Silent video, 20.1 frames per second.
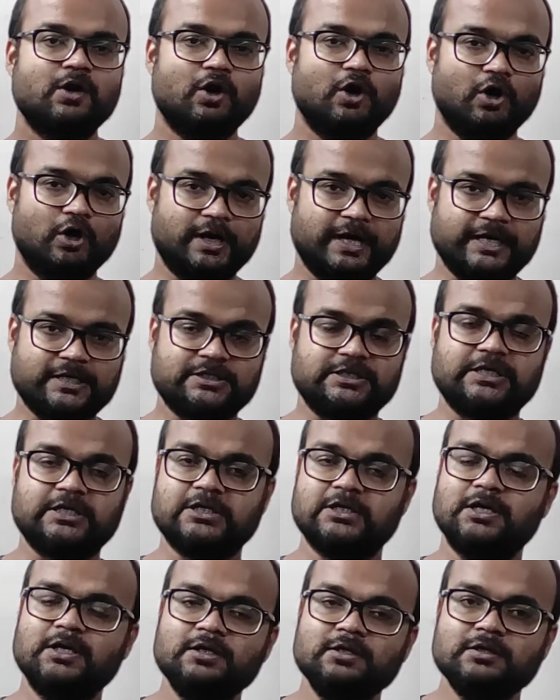or
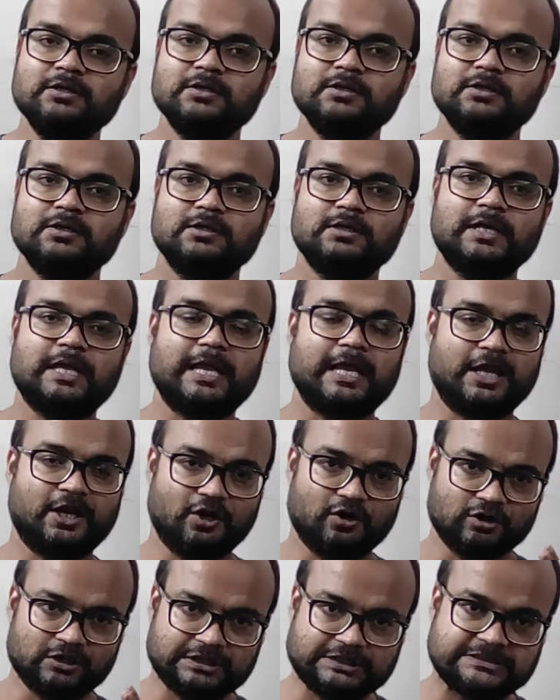rectangle
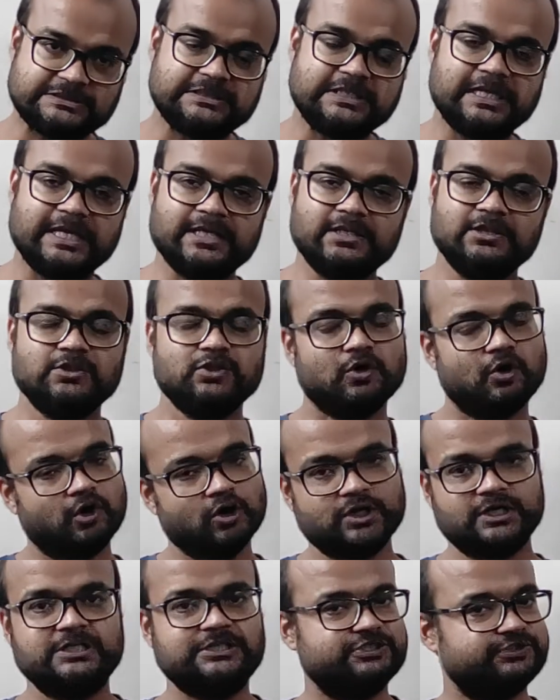along its length
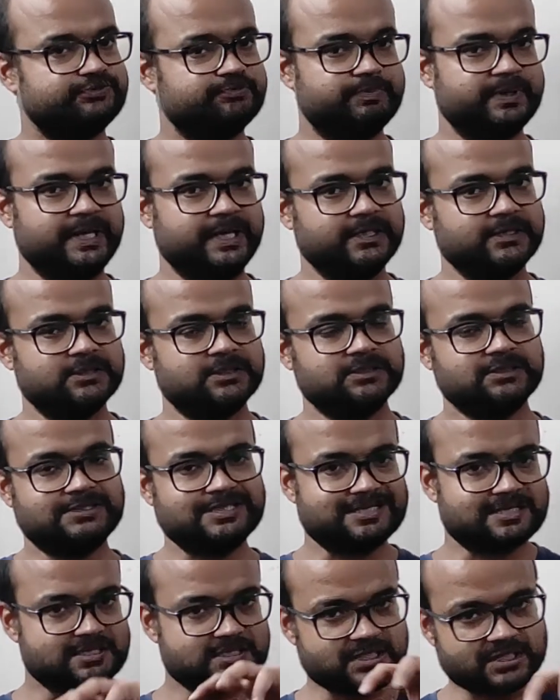or its breadth,
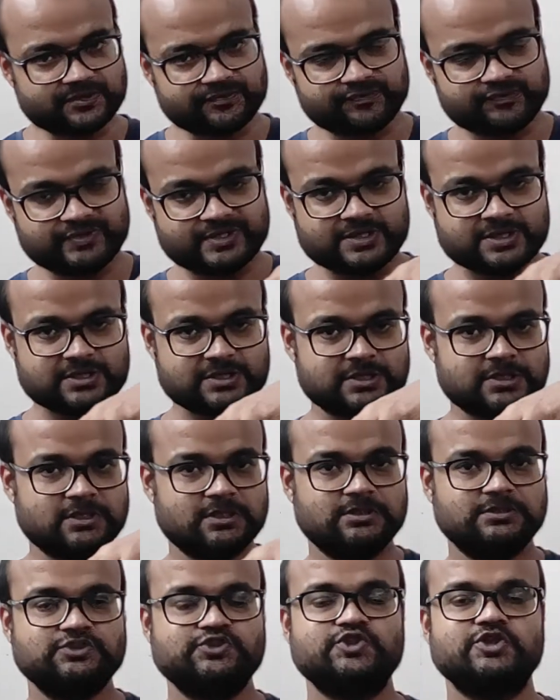the surface
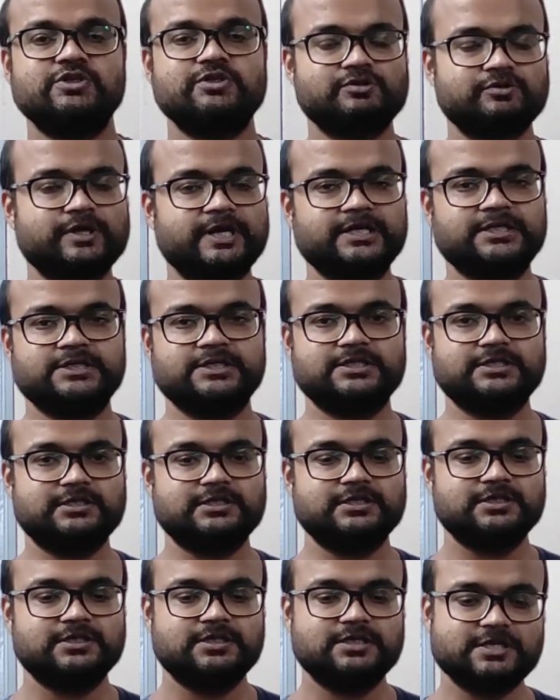generated
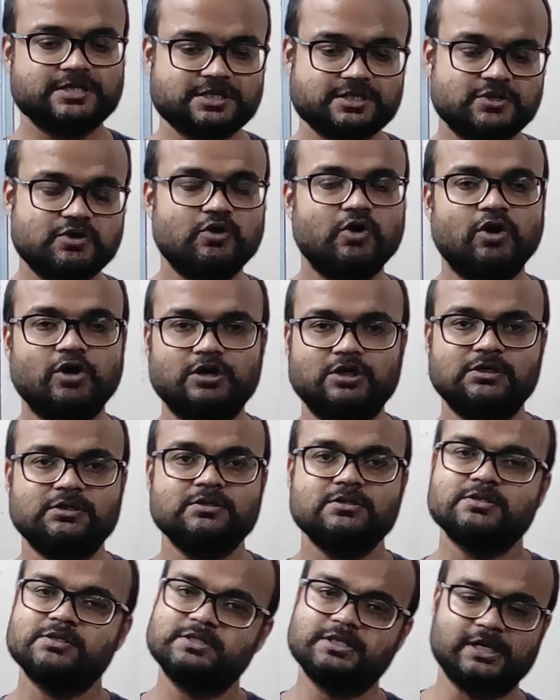is called
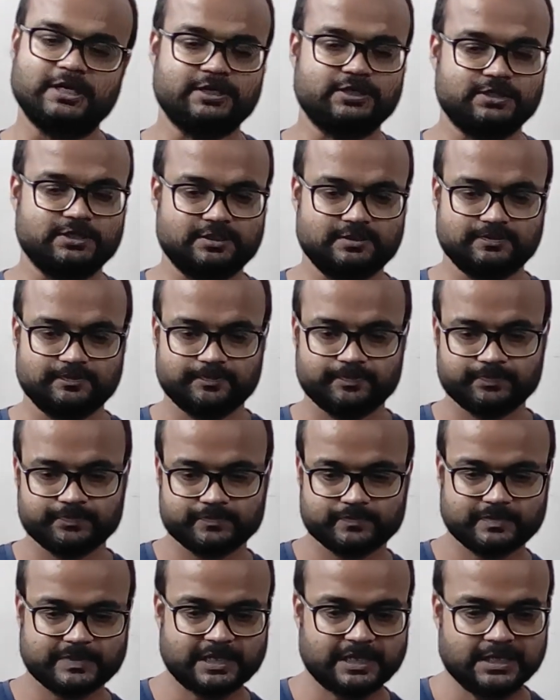cylinder.
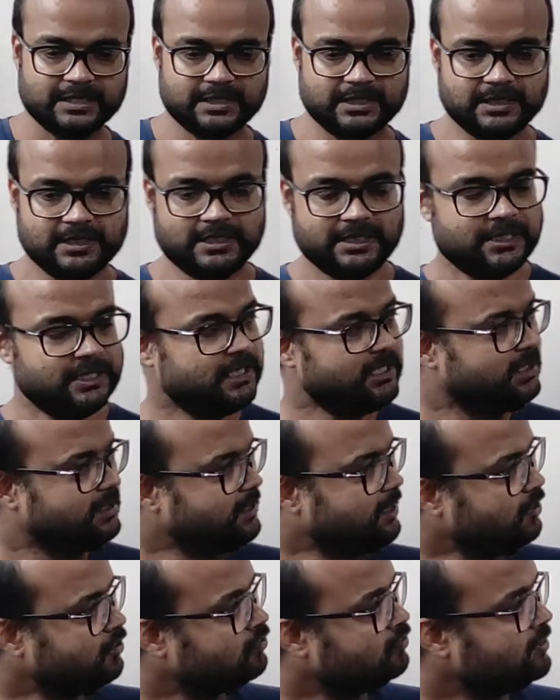
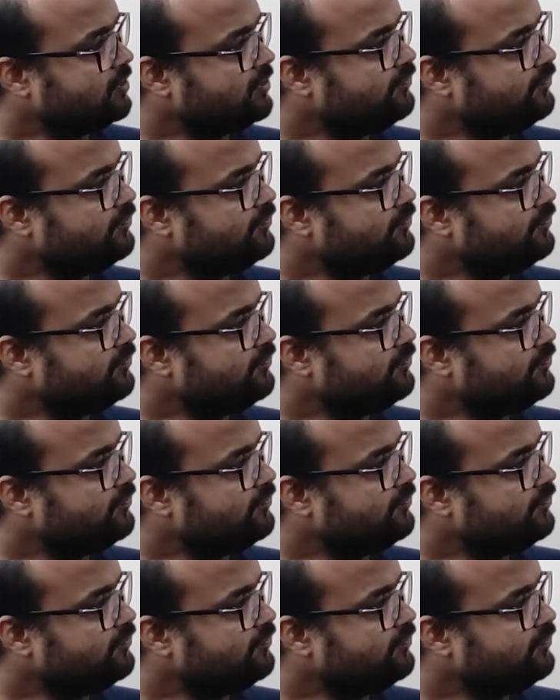Now